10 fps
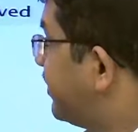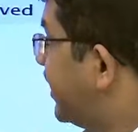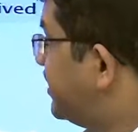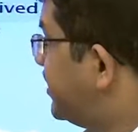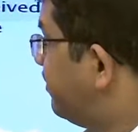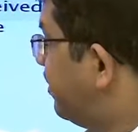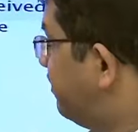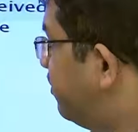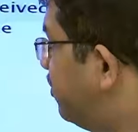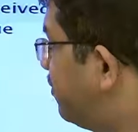pricing will
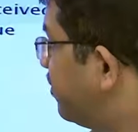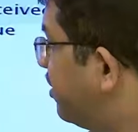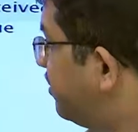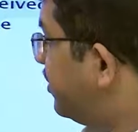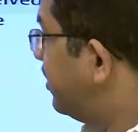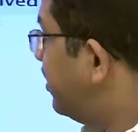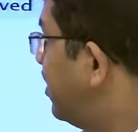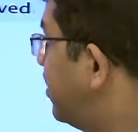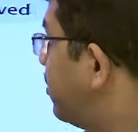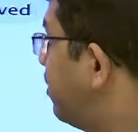move from
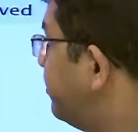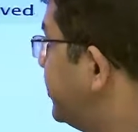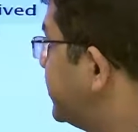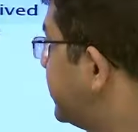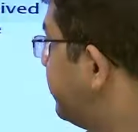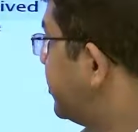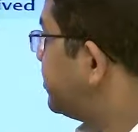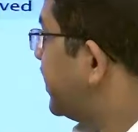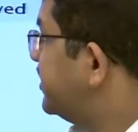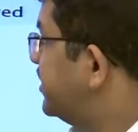competition based
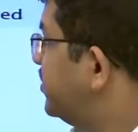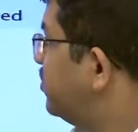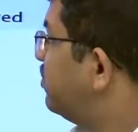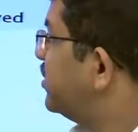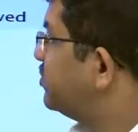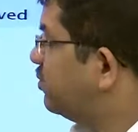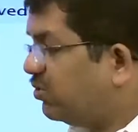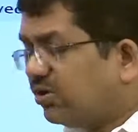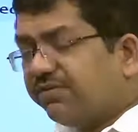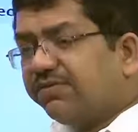pricing towards
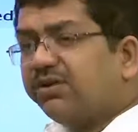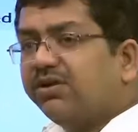more of